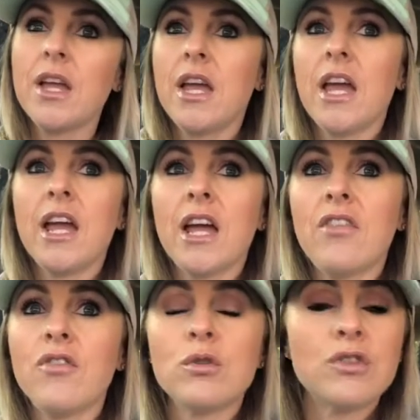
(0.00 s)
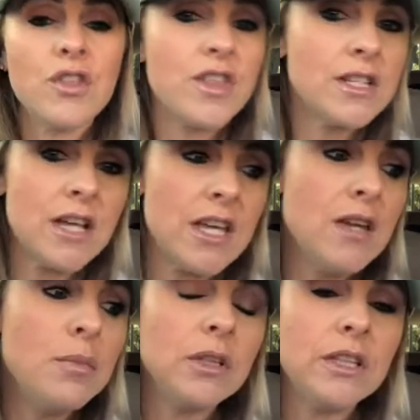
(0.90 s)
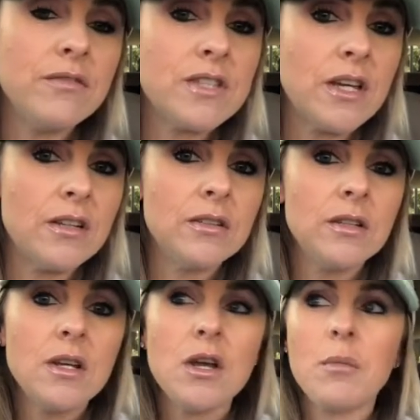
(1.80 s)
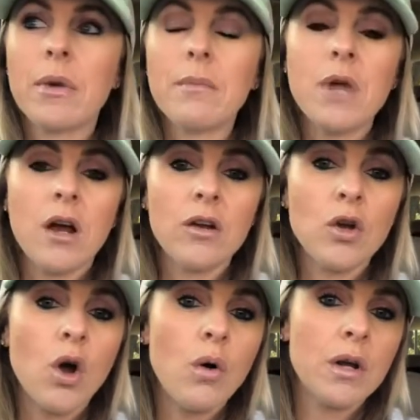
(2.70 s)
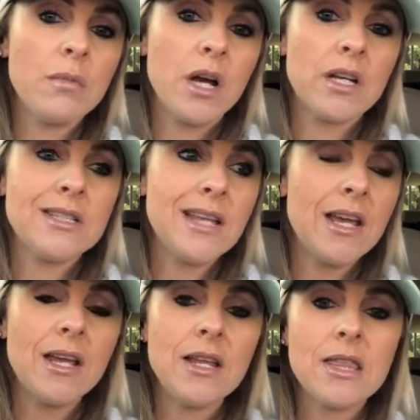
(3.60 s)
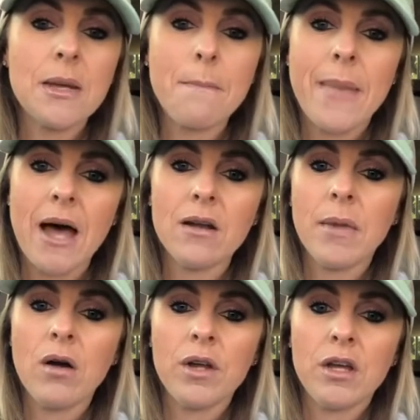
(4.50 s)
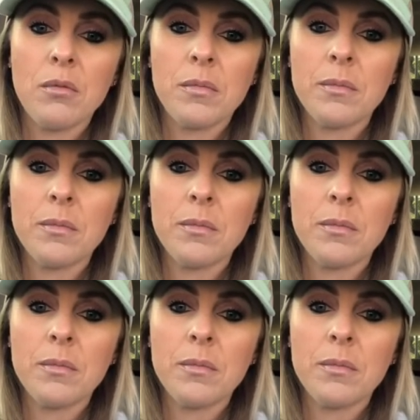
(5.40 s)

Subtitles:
And those are the things that he believes in, but I'm not going to go and I'm not going to say anything bad about him.